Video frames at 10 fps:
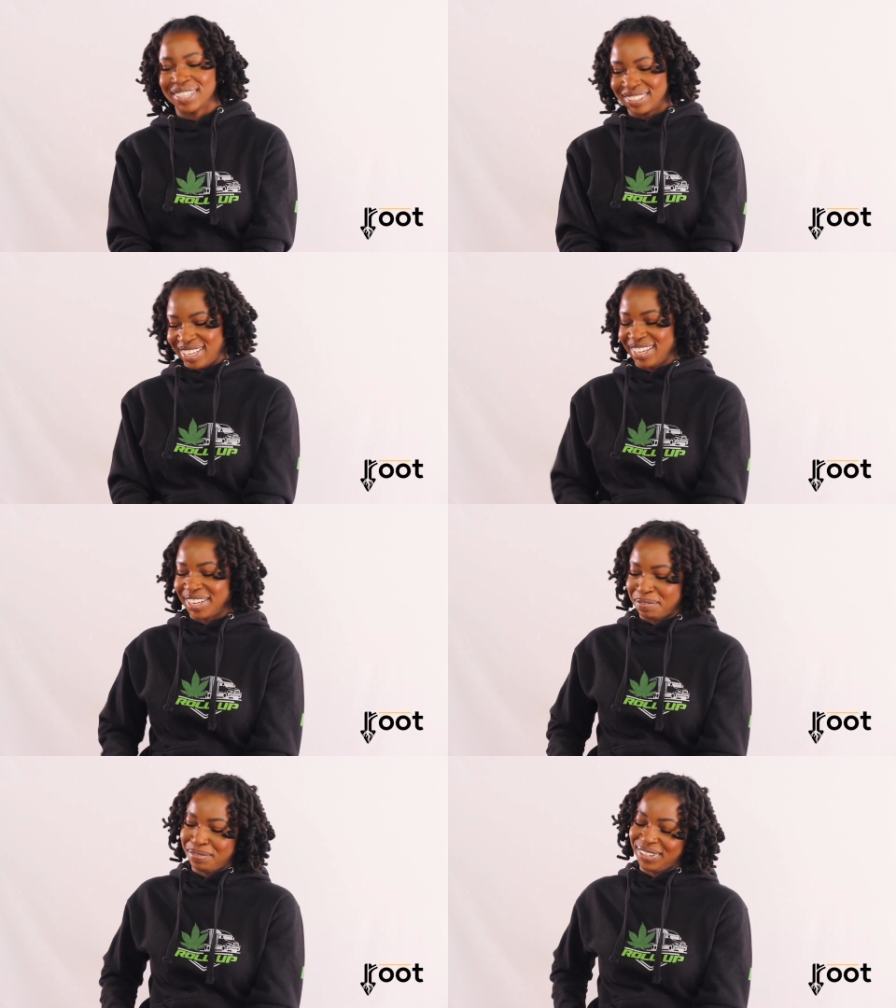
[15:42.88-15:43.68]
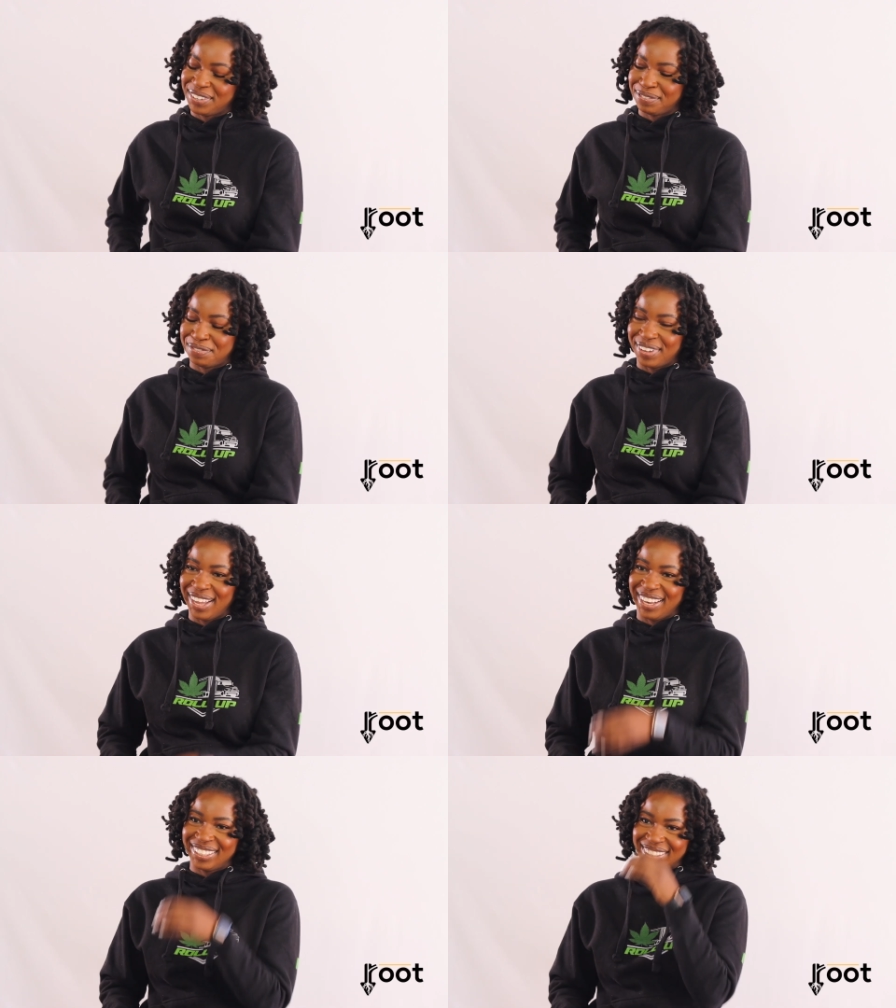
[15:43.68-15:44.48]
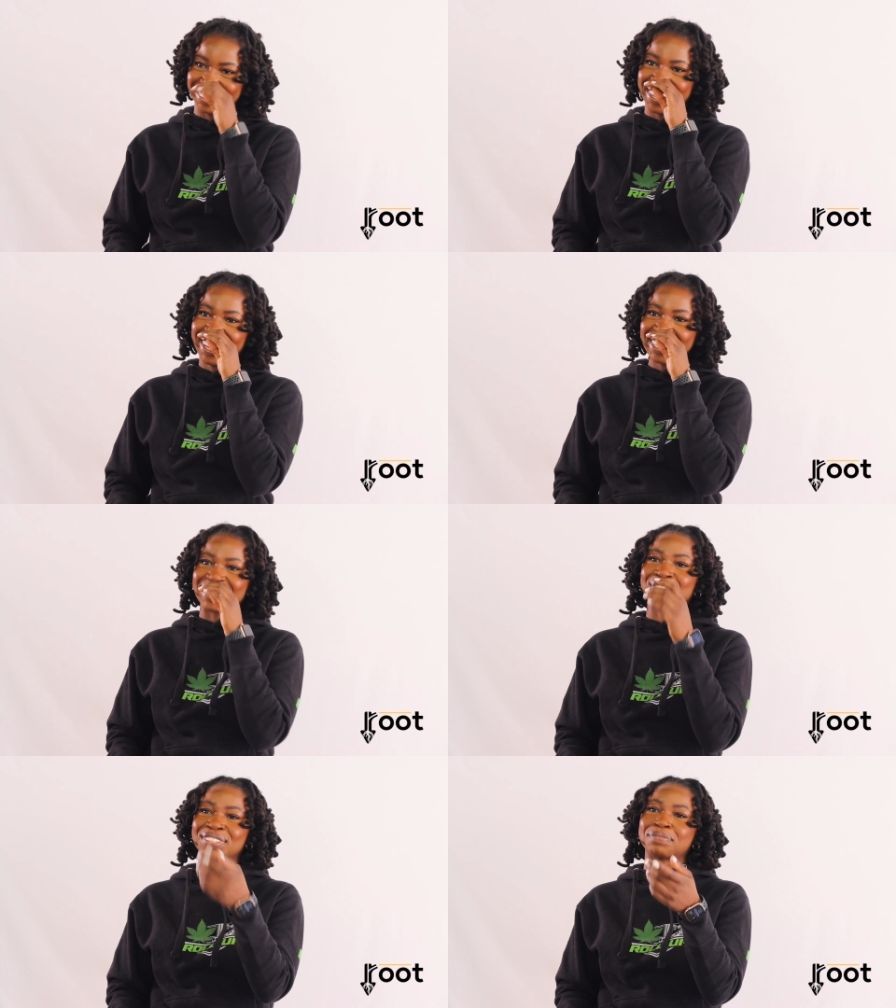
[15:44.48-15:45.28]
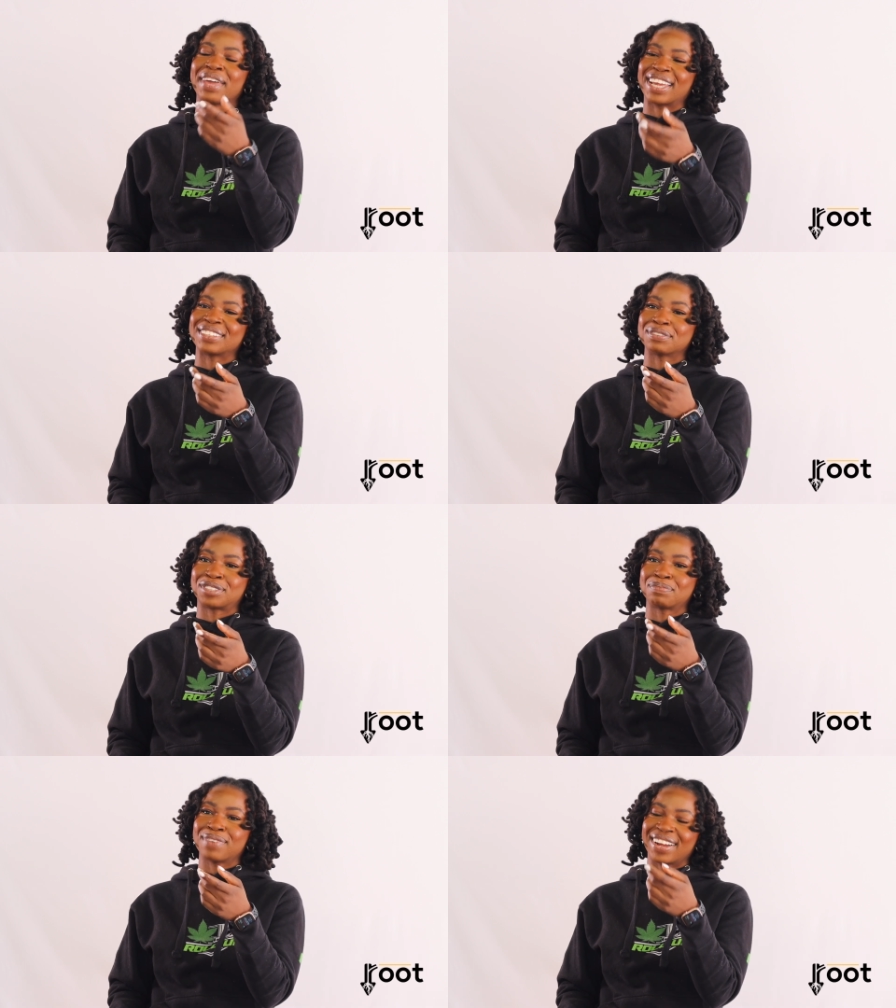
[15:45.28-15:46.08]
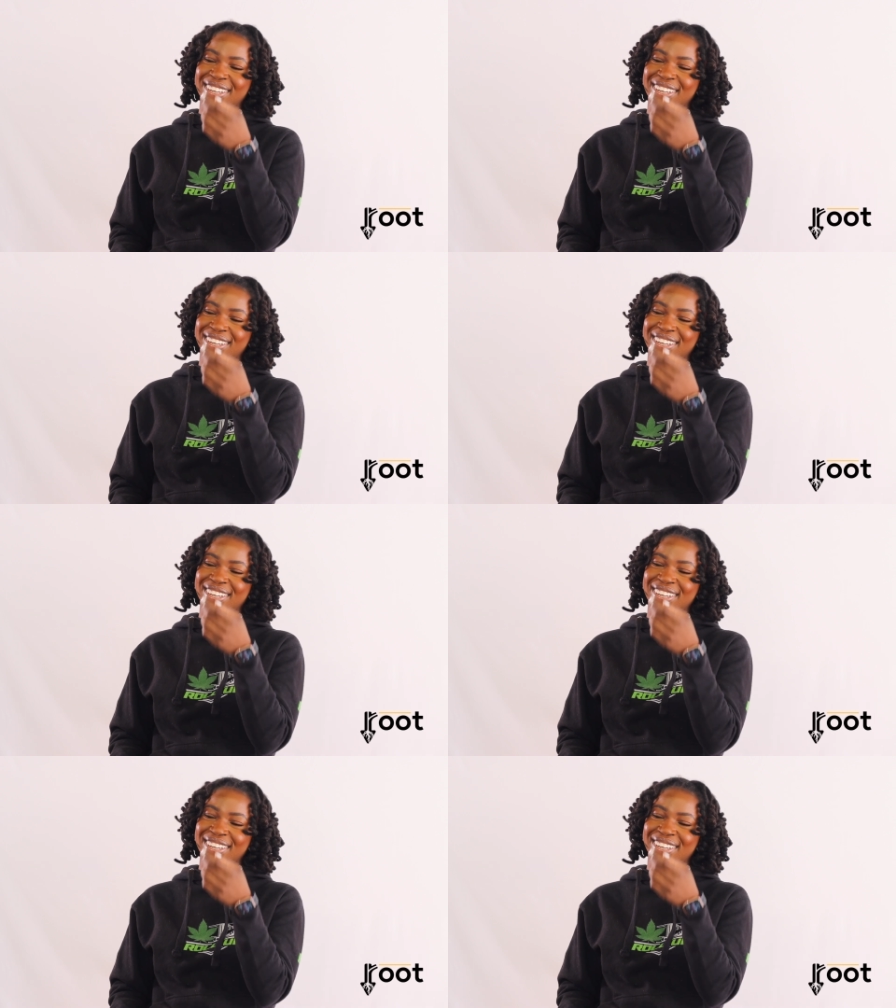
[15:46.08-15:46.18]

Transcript: to dig up a body because it was making them smart,